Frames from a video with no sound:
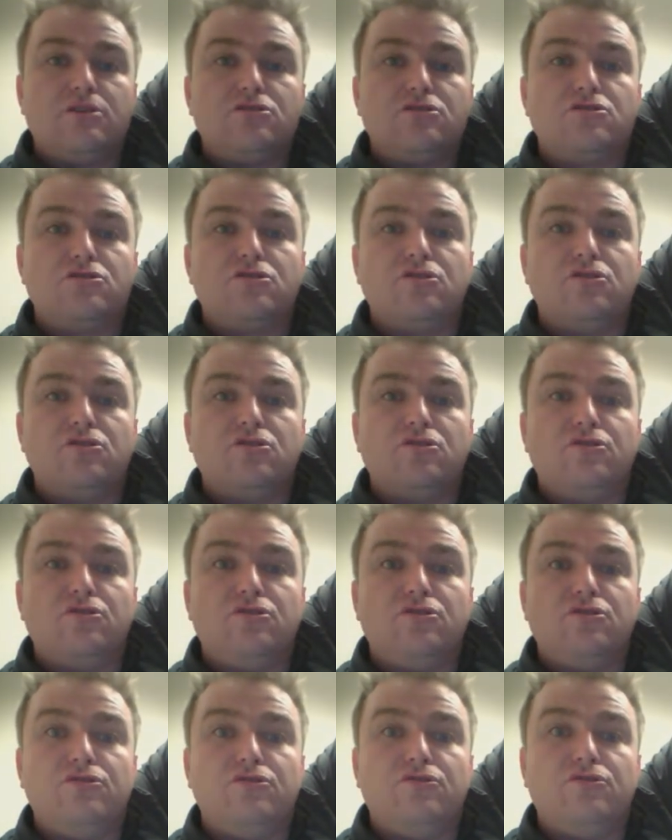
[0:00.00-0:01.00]

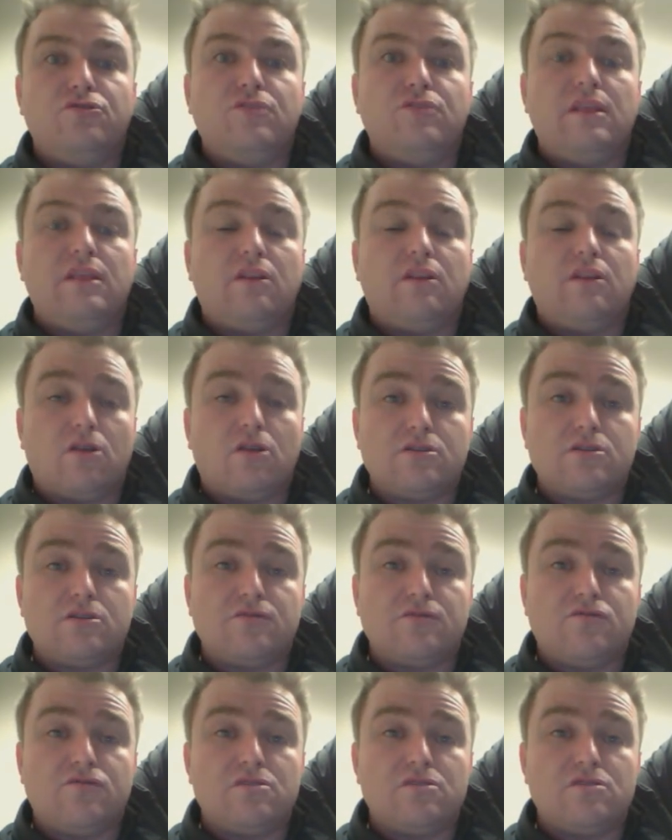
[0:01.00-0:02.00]
to the longest
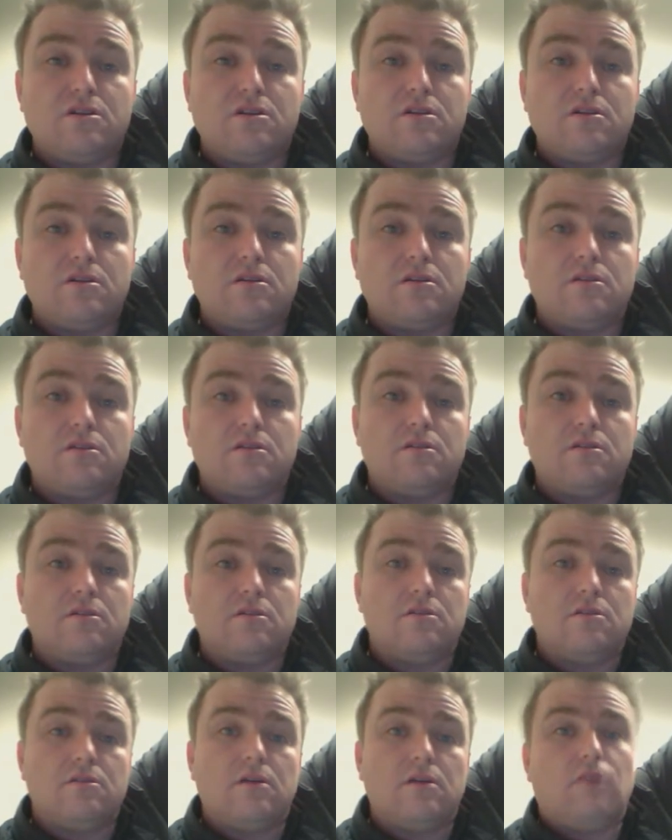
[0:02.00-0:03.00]
foot
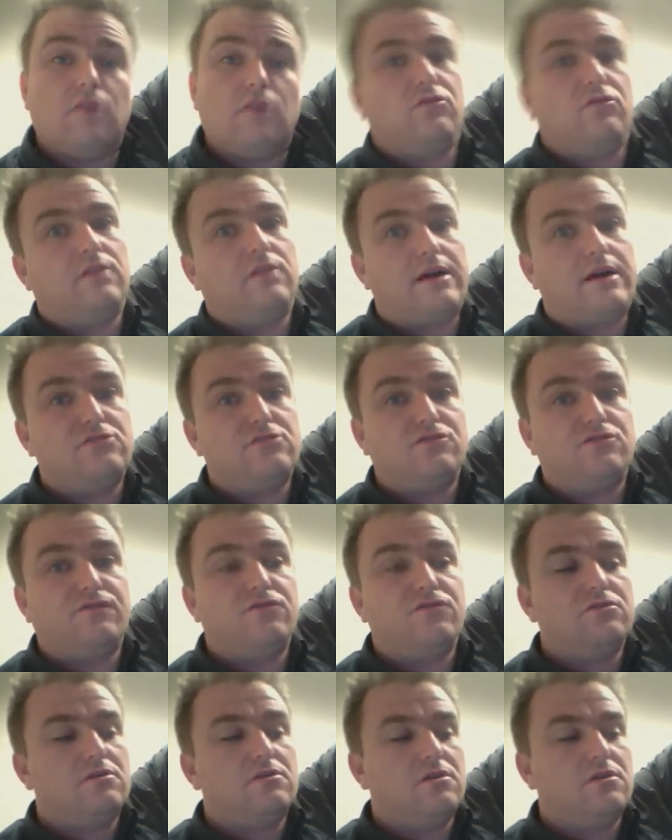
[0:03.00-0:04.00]
or the largest
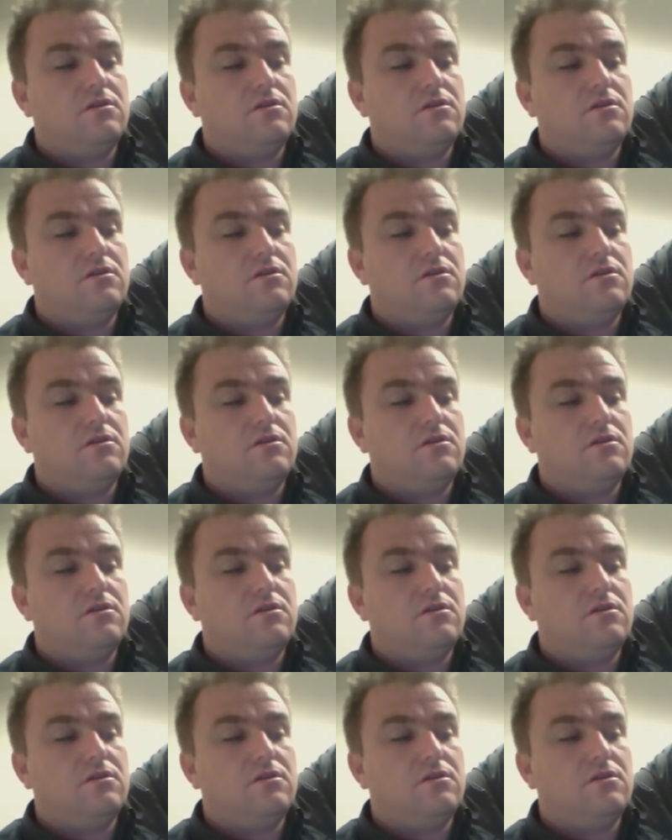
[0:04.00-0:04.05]
foot,